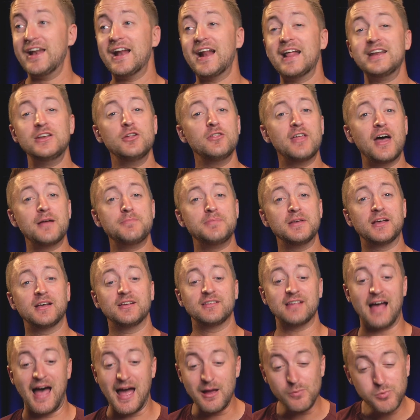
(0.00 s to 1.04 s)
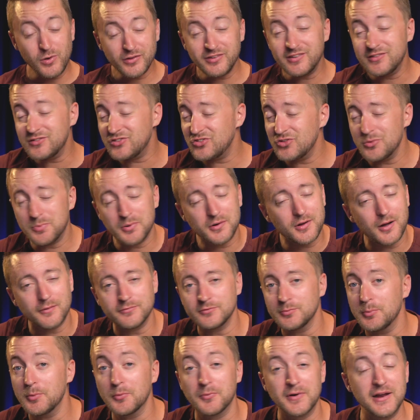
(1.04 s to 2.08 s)
did I do that? Because I wasn't super
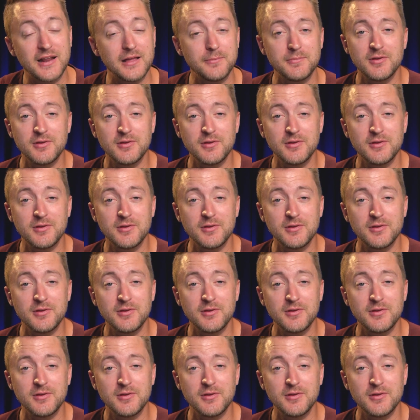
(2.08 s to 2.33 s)
comfortable reading